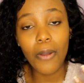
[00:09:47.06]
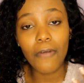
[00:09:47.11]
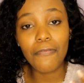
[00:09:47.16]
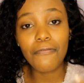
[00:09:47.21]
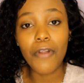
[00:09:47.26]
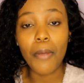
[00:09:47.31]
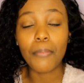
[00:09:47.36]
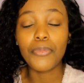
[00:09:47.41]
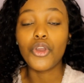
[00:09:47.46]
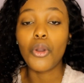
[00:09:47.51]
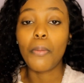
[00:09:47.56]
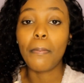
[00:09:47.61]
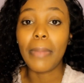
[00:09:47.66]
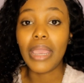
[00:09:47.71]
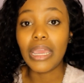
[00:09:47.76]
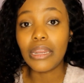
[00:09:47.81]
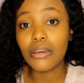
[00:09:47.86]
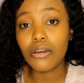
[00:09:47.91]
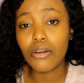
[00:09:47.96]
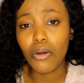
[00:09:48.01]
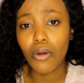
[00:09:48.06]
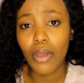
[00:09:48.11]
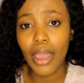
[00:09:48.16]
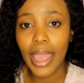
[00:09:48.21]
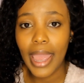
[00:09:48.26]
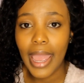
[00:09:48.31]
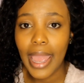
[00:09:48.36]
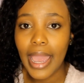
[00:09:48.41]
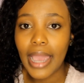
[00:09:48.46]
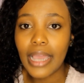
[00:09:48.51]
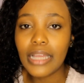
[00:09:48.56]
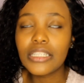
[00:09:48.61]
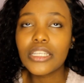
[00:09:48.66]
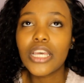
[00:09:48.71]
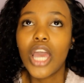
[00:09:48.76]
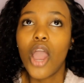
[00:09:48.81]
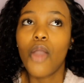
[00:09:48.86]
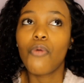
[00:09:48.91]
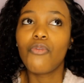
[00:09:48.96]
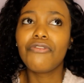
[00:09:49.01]
from your medical aid.
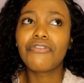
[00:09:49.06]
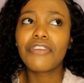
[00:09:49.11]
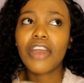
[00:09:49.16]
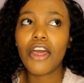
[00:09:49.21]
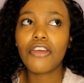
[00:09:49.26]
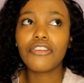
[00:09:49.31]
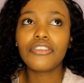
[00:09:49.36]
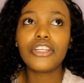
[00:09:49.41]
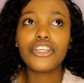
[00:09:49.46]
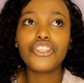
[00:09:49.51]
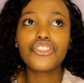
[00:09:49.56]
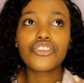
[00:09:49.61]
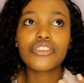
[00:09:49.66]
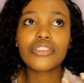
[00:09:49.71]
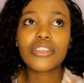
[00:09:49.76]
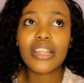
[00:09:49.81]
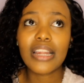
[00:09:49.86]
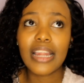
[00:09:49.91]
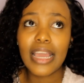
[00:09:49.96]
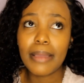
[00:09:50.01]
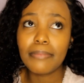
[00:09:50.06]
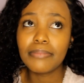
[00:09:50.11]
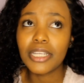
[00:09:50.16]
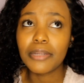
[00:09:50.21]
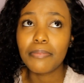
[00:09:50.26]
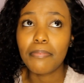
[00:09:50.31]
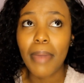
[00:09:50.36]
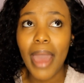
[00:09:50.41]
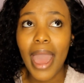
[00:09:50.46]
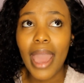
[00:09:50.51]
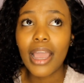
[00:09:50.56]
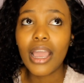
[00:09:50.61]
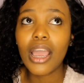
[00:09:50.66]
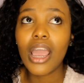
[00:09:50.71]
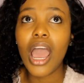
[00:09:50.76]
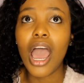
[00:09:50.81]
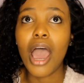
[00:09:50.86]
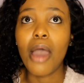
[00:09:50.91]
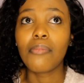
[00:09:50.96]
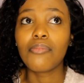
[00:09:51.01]
We've currently just claimed it back.
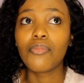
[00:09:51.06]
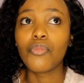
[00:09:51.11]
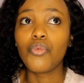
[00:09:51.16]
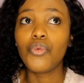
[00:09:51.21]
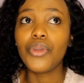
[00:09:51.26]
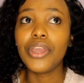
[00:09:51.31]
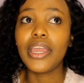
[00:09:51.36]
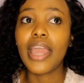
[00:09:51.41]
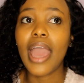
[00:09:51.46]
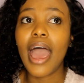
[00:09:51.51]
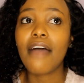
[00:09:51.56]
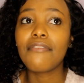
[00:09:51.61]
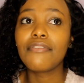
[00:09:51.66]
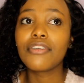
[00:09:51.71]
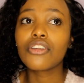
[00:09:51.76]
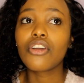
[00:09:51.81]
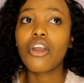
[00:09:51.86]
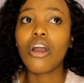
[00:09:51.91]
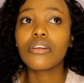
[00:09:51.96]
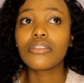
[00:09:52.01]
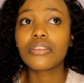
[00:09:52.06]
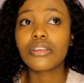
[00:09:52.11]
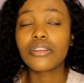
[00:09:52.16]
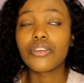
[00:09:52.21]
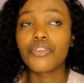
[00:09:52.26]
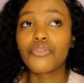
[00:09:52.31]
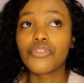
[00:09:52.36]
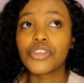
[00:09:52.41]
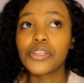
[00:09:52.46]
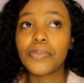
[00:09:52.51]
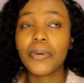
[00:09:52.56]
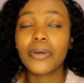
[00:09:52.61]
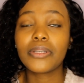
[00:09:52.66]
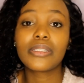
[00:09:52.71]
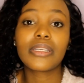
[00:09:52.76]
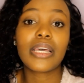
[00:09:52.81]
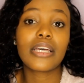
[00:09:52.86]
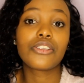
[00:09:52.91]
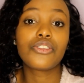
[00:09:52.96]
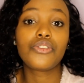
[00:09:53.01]
We haven't gotten a
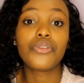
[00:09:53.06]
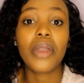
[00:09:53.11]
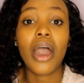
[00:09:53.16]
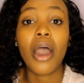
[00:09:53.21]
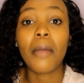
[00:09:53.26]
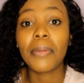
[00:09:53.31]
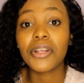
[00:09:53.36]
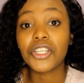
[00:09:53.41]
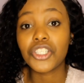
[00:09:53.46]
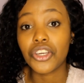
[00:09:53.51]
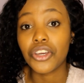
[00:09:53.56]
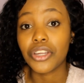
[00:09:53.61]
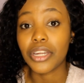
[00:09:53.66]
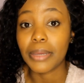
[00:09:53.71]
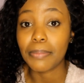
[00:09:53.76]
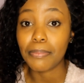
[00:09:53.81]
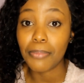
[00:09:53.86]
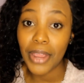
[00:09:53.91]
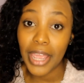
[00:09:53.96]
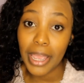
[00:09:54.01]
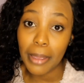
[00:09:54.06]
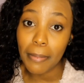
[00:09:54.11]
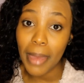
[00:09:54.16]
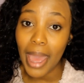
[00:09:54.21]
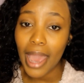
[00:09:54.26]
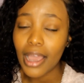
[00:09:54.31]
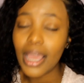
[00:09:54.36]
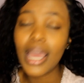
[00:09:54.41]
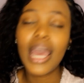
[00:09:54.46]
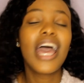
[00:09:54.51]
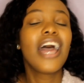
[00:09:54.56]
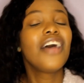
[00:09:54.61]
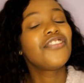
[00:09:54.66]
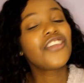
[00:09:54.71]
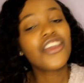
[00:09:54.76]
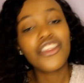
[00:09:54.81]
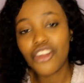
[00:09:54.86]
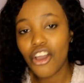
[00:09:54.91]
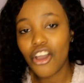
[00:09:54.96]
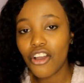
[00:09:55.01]
response as to how much they're going to pay back.
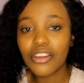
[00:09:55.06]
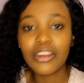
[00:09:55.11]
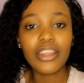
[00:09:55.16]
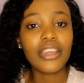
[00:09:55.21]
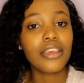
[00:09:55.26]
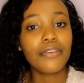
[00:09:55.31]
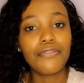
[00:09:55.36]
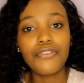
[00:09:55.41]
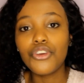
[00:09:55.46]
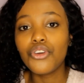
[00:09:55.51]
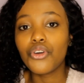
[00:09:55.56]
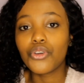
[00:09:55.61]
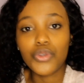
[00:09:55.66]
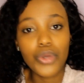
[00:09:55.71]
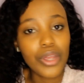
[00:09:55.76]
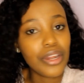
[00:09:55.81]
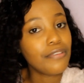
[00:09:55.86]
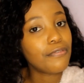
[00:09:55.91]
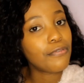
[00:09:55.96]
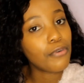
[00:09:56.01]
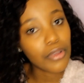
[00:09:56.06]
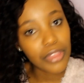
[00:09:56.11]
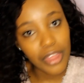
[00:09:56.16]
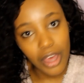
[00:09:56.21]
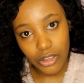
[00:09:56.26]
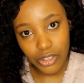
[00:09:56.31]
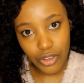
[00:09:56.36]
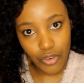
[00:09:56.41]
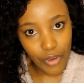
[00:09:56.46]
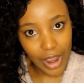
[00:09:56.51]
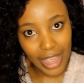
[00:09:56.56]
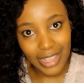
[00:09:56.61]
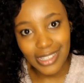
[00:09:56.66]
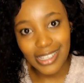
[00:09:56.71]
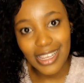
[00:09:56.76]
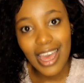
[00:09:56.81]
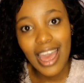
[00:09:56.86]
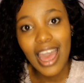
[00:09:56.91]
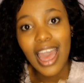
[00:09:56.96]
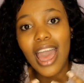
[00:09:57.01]
They're not going to give you your 24,000 rands
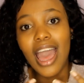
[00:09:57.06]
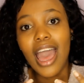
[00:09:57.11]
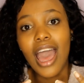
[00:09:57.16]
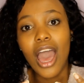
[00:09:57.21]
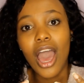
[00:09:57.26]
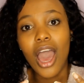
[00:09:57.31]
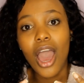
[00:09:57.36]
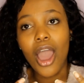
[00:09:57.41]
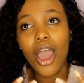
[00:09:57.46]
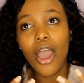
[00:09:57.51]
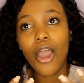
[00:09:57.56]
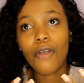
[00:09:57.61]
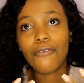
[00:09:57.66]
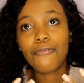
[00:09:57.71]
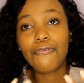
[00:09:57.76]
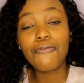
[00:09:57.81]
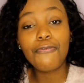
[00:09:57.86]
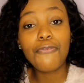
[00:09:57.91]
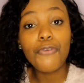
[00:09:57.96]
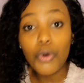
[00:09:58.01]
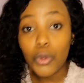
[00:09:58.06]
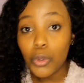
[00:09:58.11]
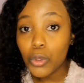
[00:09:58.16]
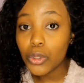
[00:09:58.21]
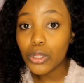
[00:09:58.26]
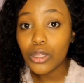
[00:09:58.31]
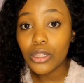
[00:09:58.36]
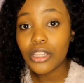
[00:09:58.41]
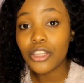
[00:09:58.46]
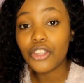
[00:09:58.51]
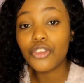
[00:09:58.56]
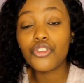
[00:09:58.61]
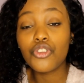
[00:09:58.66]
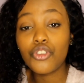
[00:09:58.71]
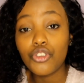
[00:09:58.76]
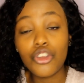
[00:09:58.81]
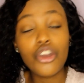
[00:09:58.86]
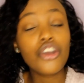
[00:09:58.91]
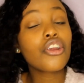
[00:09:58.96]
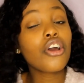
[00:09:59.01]
full.
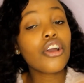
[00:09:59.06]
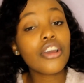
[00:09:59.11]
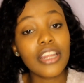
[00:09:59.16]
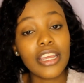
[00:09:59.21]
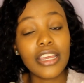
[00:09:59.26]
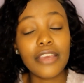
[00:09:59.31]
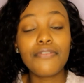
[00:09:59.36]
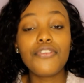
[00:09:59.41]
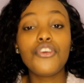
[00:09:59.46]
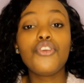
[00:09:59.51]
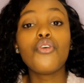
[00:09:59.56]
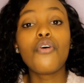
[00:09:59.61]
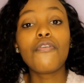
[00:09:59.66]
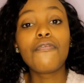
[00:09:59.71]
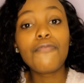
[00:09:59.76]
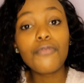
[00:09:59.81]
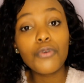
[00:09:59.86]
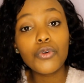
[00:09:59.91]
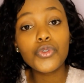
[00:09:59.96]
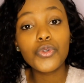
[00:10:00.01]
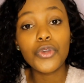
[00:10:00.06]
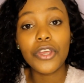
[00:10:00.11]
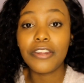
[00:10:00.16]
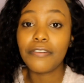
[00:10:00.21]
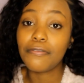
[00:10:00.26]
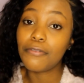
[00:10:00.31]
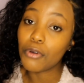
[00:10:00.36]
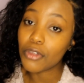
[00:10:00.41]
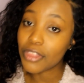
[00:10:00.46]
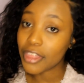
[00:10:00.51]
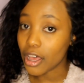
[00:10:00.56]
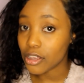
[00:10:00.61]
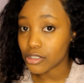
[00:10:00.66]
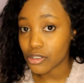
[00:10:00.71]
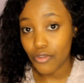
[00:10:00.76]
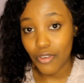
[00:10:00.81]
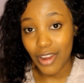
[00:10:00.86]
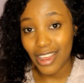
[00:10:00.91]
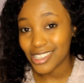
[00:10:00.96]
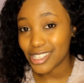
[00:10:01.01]
They're not going to give you your full
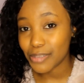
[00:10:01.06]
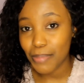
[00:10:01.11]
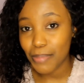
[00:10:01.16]
24,000 rands